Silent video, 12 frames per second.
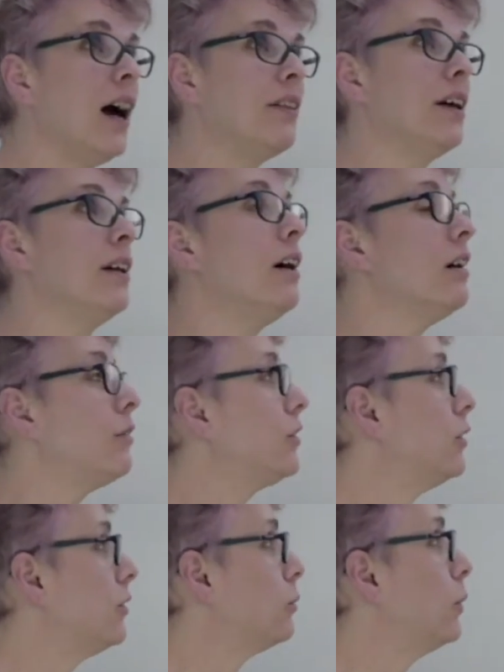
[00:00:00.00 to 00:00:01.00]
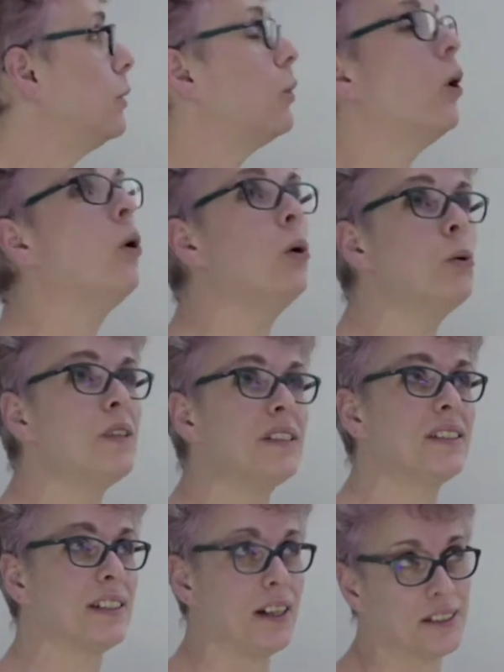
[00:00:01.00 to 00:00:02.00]
and then afterwards we were all
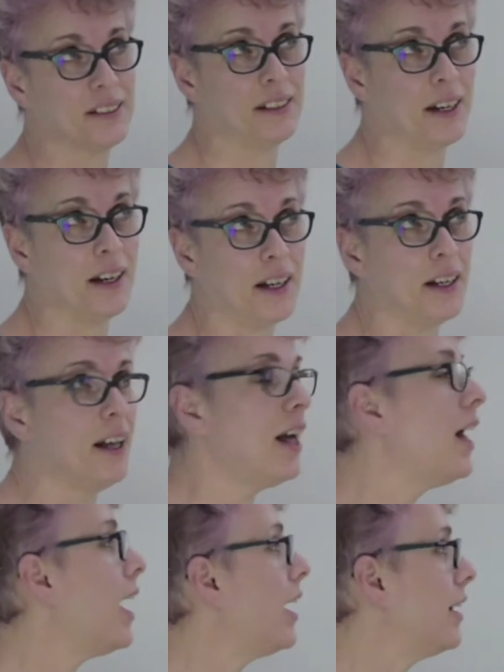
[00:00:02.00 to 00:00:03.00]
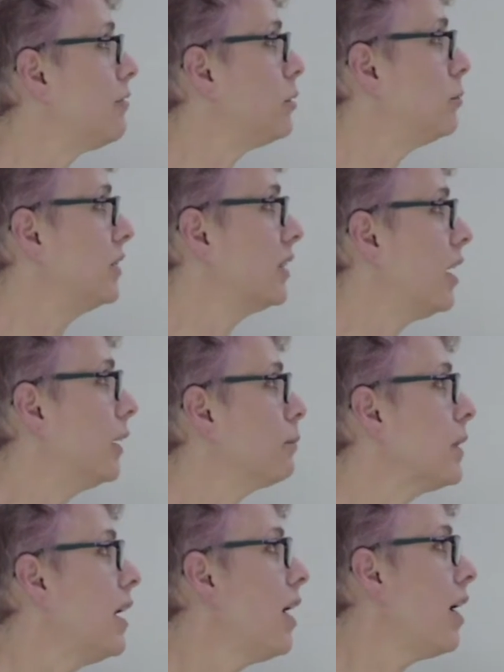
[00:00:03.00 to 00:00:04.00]
discussing it, and everyone was going,
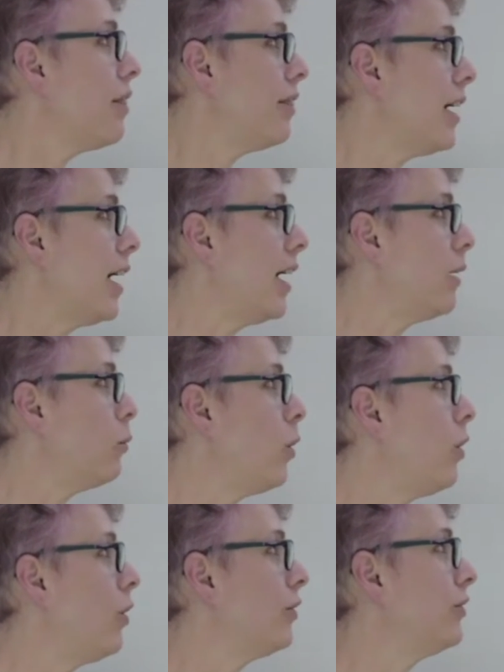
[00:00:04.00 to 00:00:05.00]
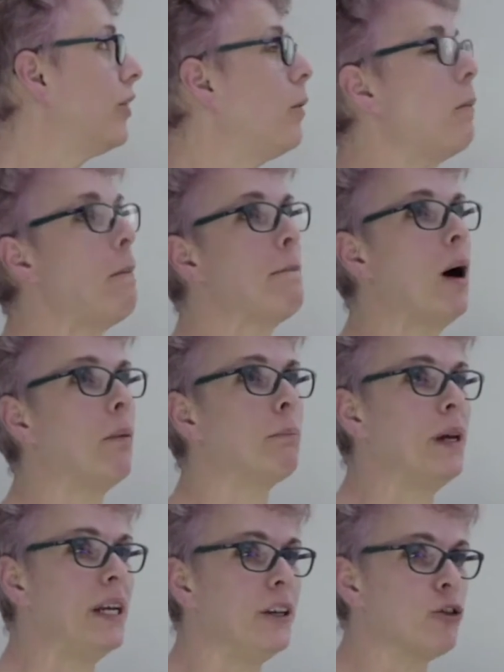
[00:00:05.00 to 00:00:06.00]
there was a
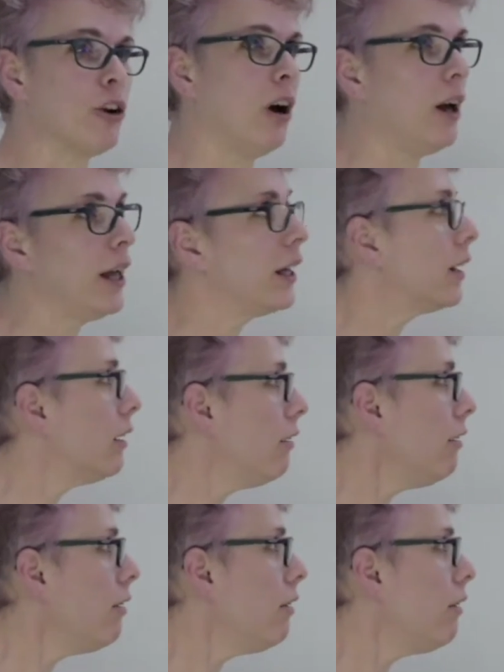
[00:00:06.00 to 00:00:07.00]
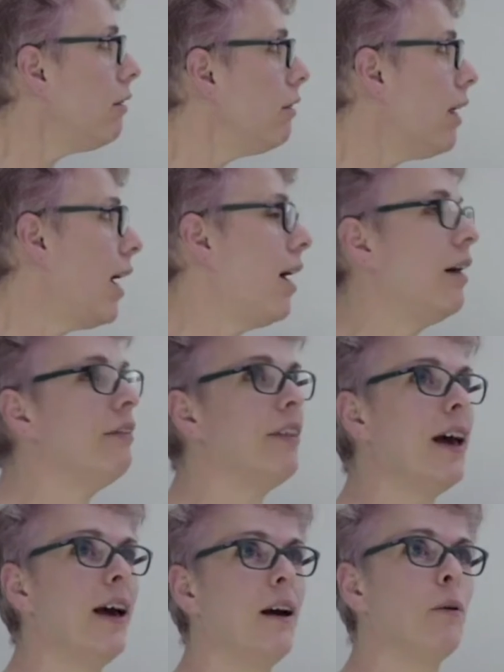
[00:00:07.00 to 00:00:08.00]
mummy triangle, and
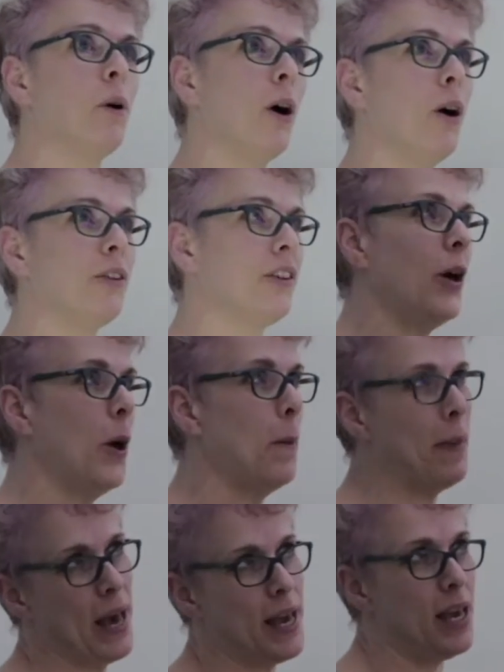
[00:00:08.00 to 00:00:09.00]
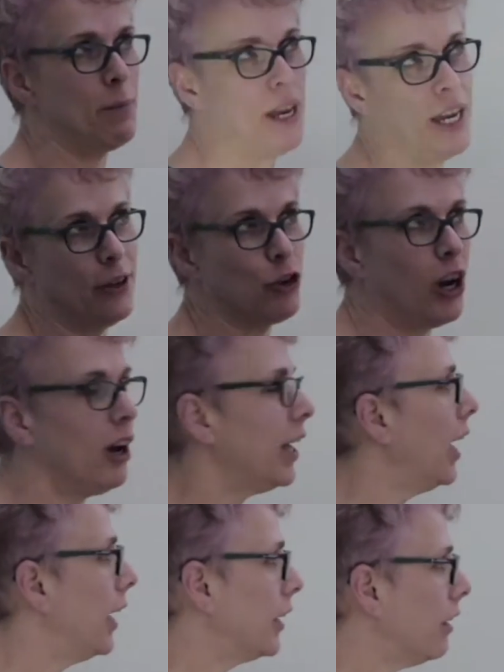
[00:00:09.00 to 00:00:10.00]
there was a baby
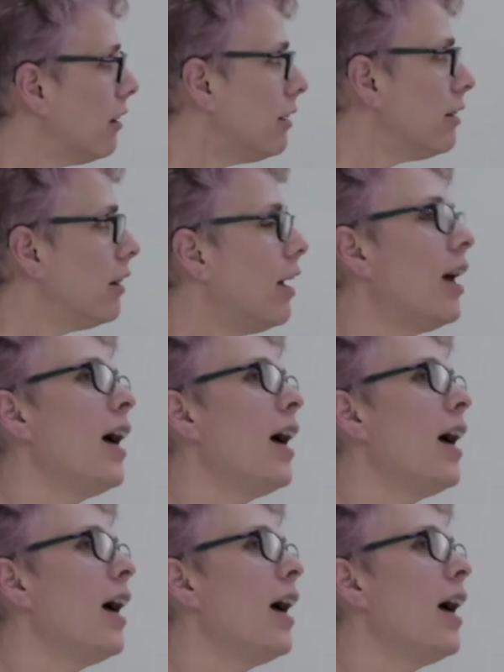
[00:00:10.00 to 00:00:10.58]
triangle,